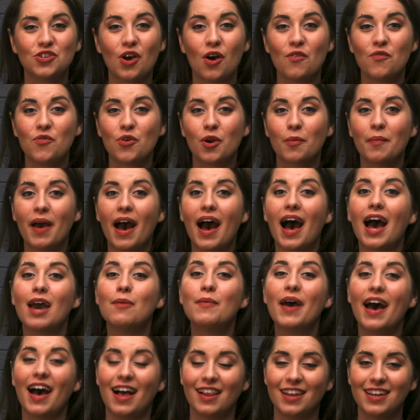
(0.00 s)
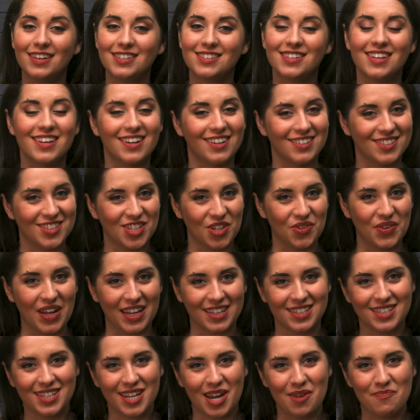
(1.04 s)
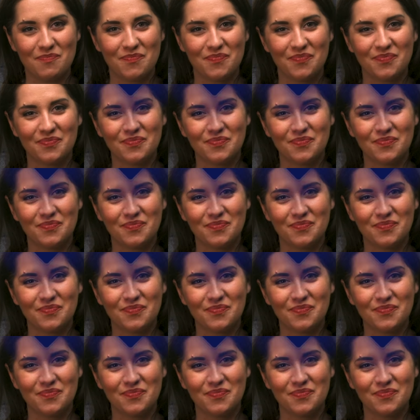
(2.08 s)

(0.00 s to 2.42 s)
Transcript: JotForm. I'm Alex, and I'll see you next time.